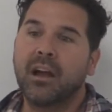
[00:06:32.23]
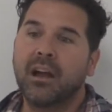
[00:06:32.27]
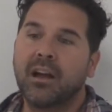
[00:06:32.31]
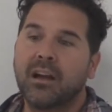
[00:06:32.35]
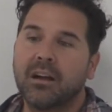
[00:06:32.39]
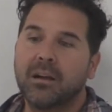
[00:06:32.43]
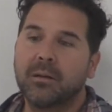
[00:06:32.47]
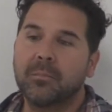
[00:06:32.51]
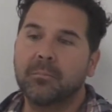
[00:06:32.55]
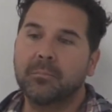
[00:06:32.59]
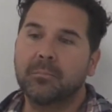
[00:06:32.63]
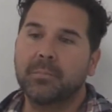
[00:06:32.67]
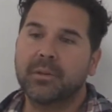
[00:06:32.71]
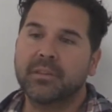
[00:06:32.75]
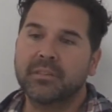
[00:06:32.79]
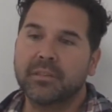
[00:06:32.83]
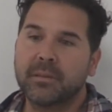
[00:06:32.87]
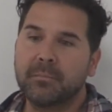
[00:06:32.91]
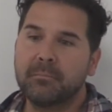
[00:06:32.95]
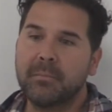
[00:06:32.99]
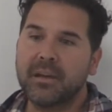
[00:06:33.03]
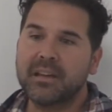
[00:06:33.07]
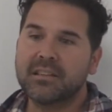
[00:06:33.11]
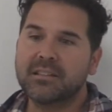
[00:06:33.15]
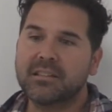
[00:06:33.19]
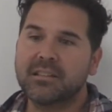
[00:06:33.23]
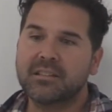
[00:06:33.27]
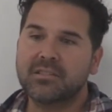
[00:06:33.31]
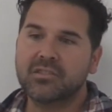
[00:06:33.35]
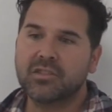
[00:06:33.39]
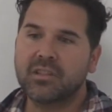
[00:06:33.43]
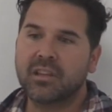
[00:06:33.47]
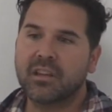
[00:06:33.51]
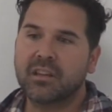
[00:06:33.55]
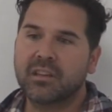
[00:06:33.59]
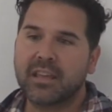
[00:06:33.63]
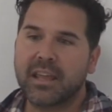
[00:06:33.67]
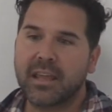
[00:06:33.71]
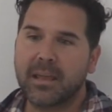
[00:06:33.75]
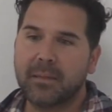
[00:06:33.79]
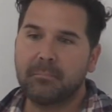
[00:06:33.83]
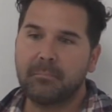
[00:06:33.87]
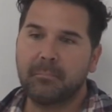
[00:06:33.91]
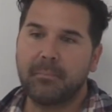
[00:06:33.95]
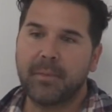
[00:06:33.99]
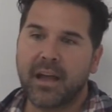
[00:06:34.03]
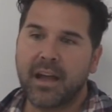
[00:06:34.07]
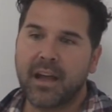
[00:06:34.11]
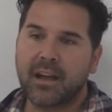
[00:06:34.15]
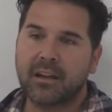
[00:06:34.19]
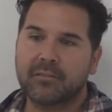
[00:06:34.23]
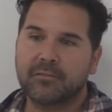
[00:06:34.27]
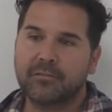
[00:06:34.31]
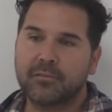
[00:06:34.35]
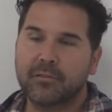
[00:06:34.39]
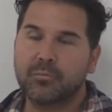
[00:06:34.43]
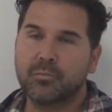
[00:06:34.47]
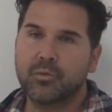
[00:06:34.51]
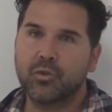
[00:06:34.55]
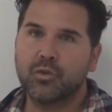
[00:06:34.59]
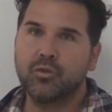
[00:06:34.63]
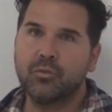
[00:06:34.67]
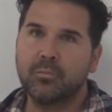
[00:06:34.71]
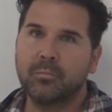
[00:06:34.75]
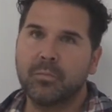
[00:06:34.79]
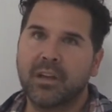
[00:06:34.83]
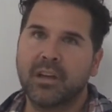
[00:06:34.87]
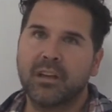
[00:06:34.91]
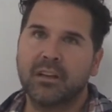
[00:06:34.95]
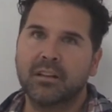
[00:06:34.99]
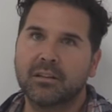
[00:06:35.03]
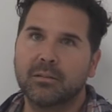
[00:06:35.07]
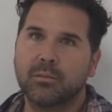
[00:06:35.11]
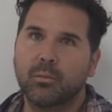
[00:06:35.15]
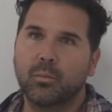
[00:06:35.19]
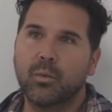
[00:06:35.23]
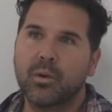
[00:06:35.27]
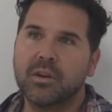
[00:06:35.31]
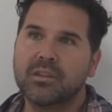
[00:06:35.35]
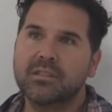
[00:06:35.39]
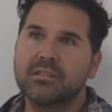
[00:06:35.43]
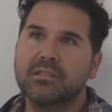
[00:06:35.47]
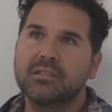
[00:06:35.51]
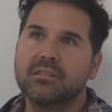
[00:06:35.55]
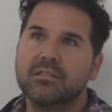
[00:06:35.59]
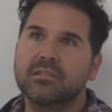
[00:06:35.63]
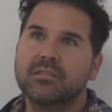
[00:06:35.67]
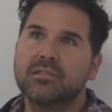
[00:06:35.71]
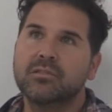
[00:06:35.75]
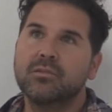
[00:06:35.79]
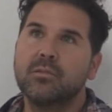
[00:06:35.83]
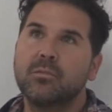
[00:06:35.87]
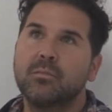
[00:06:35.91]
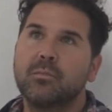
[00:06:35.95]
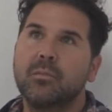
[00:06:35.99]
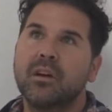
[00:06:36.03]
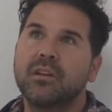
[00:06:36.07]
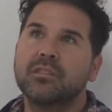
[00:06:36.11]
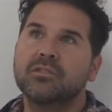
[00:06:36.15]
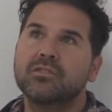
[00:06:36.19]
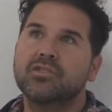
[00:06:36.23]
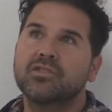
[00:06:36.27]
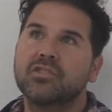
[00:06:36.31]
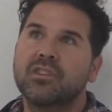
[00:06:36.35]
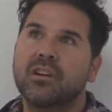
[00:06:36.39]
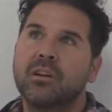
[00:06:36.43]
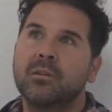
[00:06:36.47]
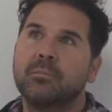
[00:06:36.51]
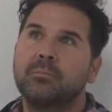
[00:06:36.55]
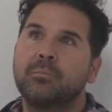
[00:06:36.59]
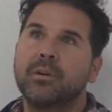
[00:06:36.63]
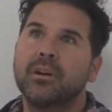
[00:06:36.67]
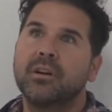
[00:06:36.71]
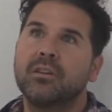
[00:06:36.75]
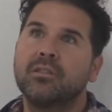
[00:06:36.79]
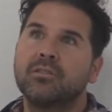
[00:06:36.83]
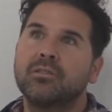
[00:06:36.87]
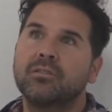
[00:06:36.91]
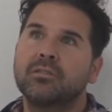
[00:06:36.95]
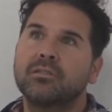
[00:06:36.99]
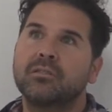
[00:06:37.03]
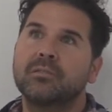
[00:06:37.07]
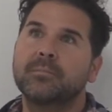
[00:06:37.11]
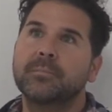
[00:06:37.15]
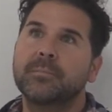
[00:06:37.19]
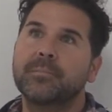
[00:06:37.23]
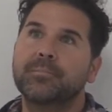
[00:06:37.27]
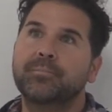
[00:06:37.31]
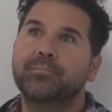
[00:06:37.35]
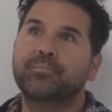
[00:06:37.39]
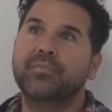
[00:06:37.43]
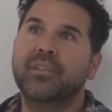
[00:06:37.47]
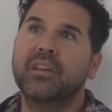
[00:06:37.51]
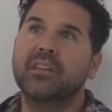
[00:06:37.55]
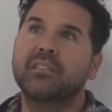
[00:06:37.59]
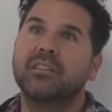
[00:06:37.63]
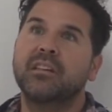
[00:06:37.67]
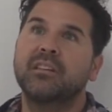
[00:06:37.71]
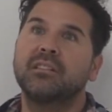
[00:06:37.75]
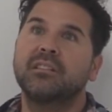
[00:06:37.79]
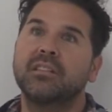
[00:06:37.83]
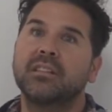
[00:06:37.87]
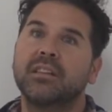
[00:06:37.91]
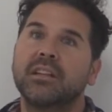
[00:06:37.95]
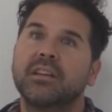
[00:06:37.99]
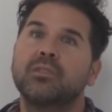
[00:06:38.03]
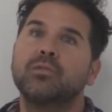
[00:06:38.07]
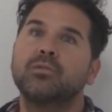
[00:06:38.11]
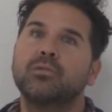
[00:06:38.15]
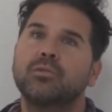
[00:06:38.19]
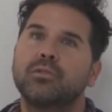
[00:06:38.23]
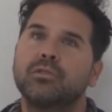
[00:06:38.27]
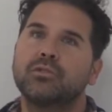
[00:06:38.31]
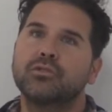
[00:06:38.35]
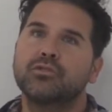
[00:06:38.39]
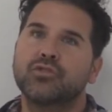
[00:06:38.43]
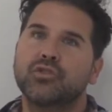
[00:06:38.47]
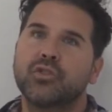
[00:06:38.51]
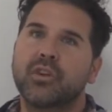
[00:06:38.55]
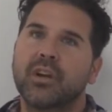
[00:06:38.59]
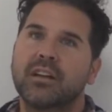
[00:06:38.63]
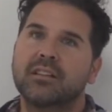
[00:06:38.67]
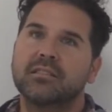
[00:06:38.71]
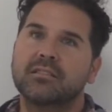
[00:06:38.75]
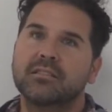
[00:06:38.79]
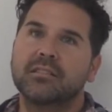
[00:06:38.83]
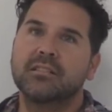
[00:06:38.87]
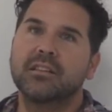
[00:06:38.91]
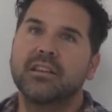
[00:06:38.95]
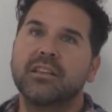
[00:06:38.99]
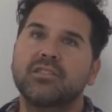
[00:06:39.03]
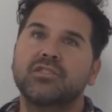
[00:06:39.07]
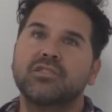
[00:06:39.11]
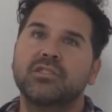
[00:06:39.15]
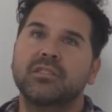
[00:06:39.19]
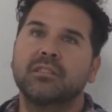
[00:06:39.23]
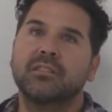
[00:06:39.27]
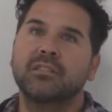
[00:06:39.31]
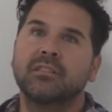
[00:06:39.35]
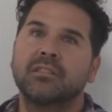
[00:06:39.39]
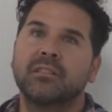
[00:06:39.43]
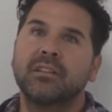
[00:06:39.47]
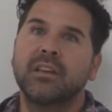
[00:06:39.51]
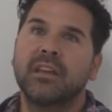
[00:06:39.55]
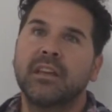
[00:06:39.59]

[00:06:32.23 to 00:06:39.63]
But the message that came back from Utmeh wasn't so much about the literal translation.